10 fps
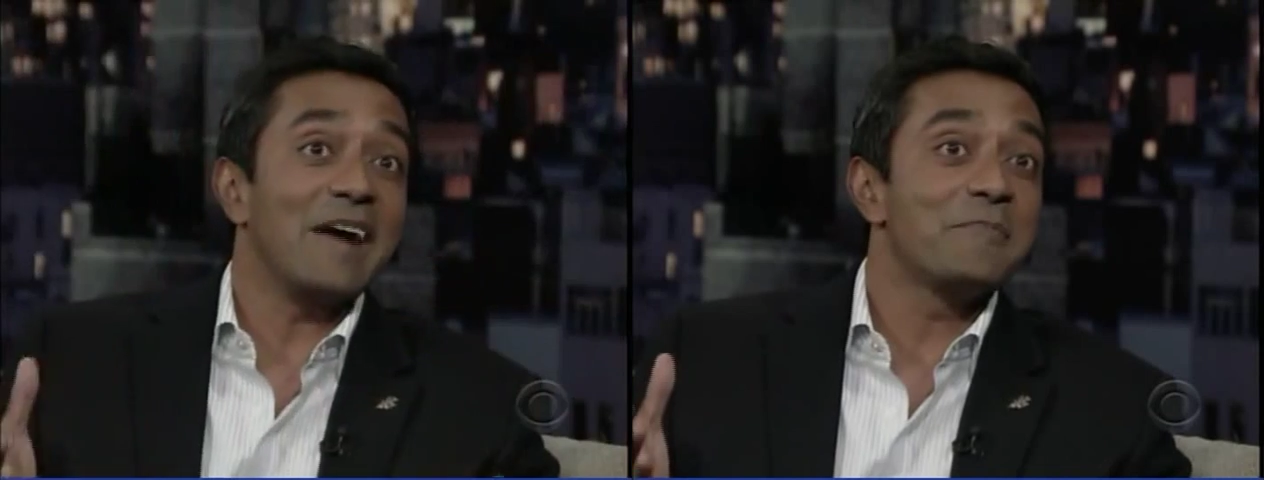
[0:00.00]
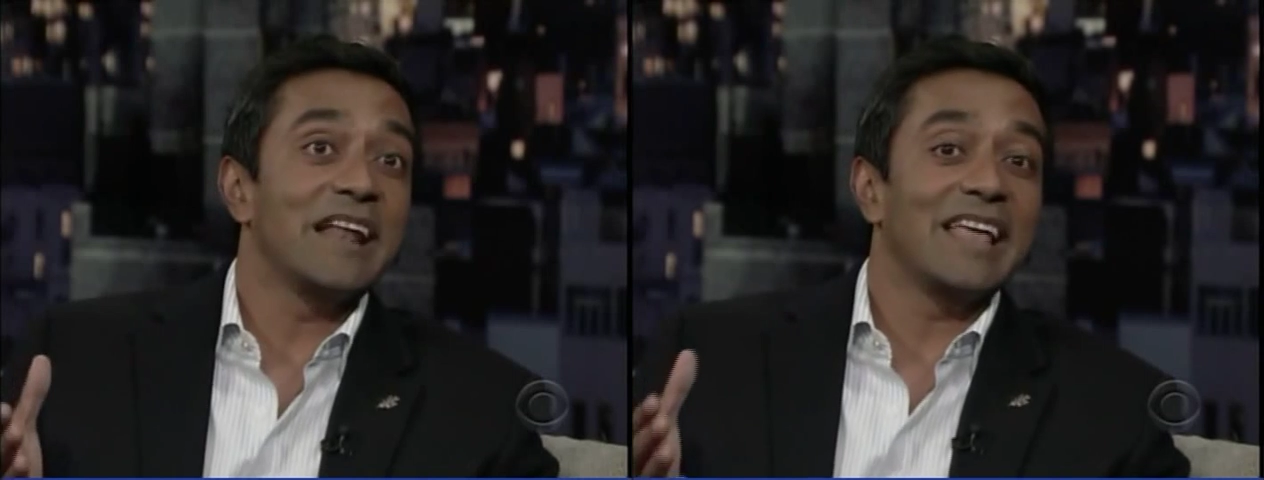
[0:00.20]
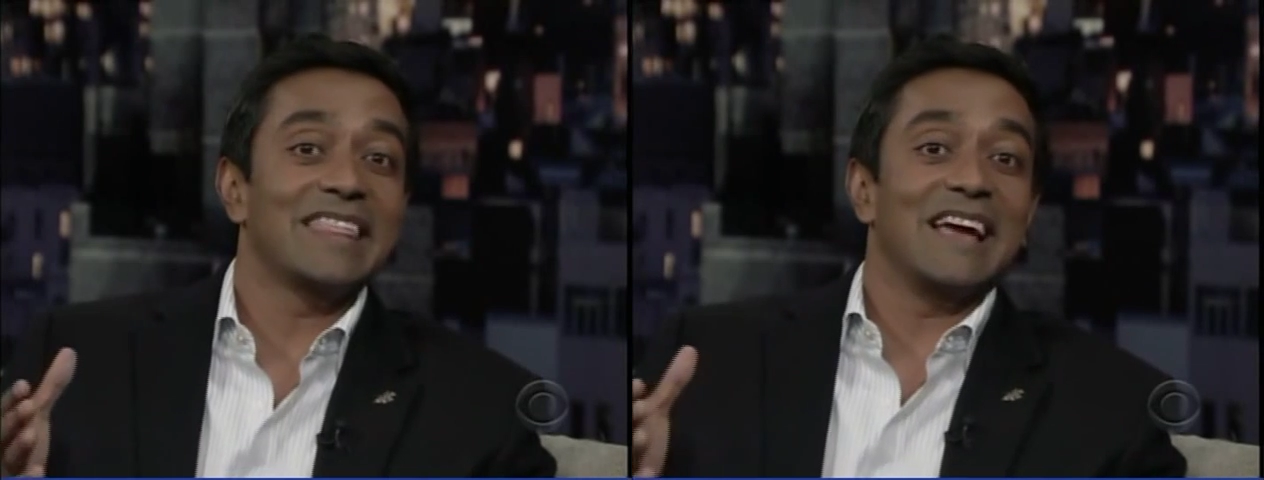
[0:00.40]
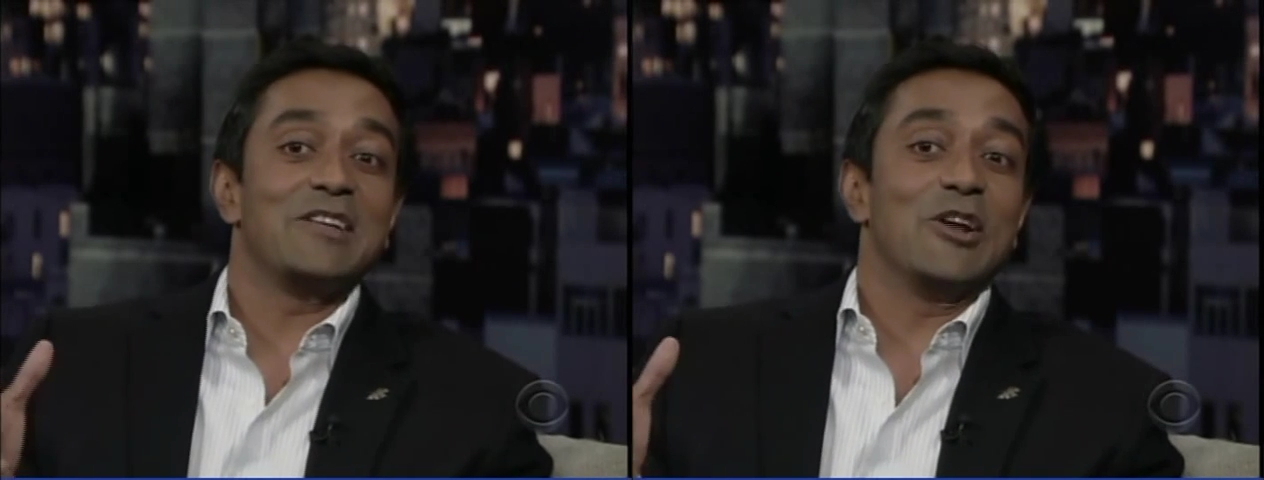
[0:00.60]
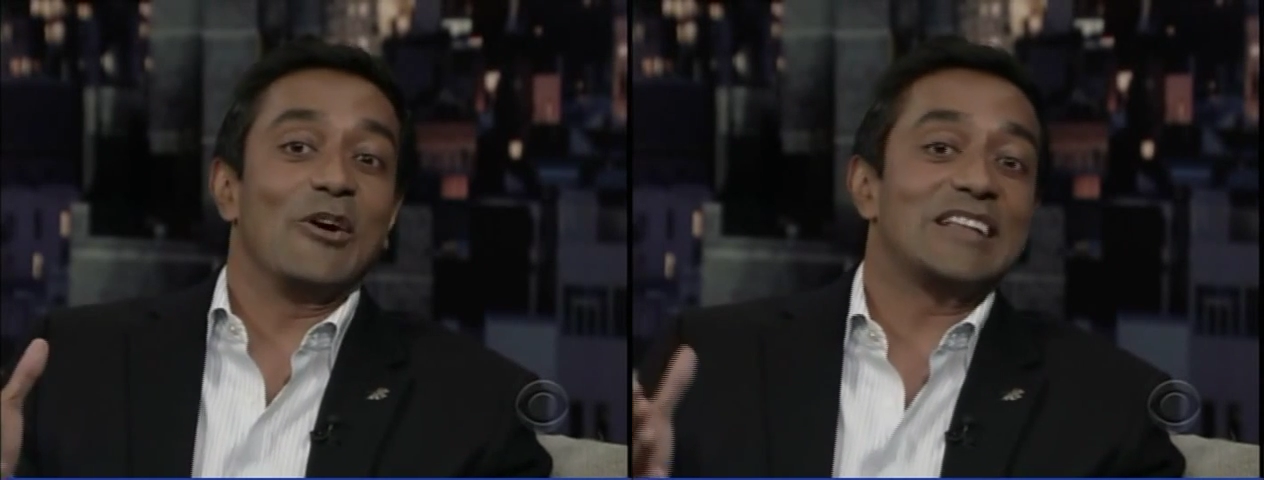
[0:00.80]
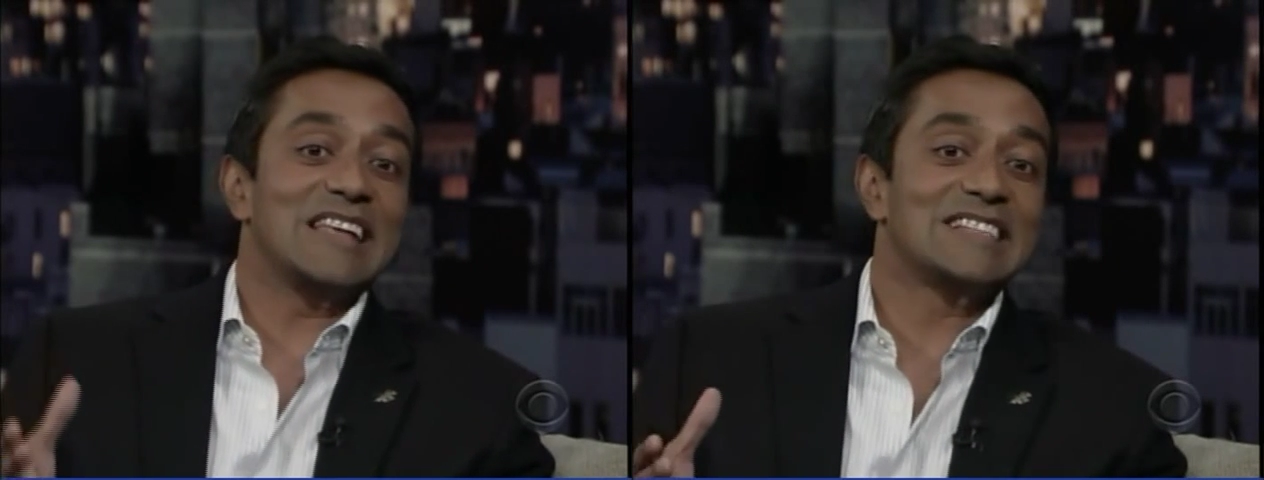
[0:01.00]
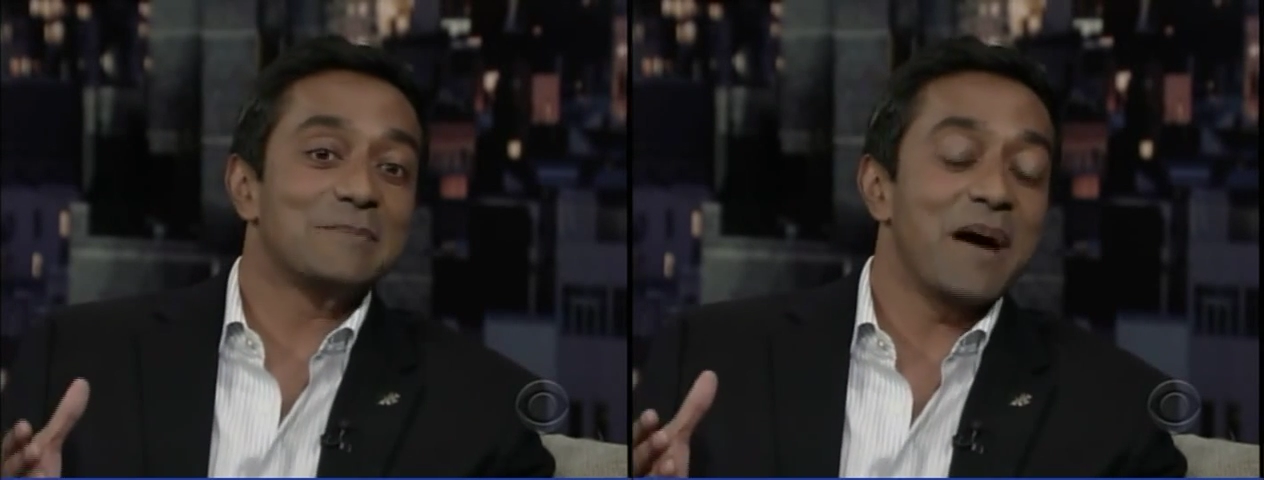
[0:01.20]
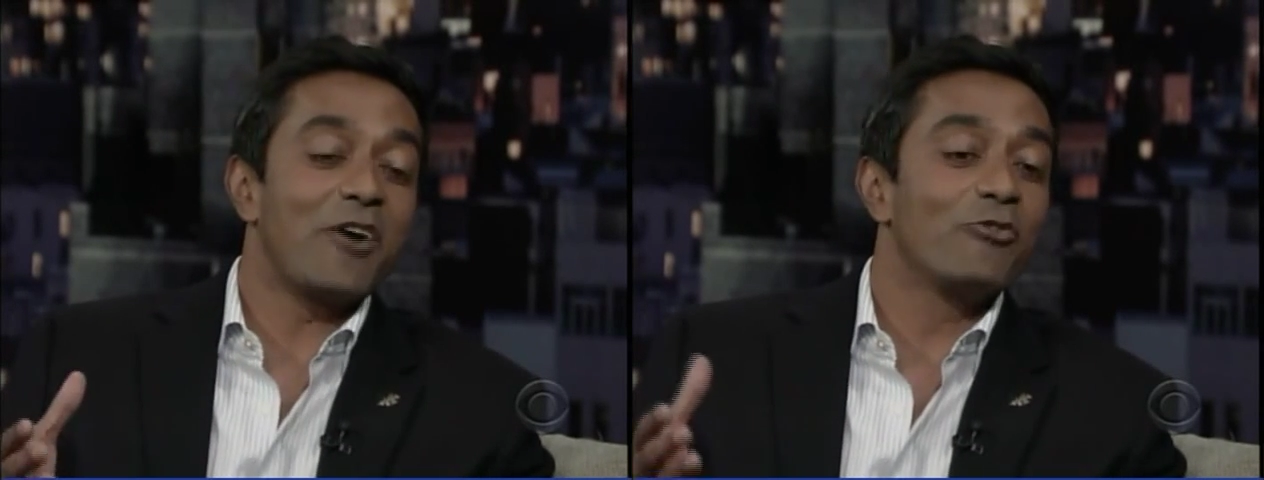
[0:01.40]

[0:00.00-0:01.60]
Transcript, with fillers: I, mean, I you know, it, it's about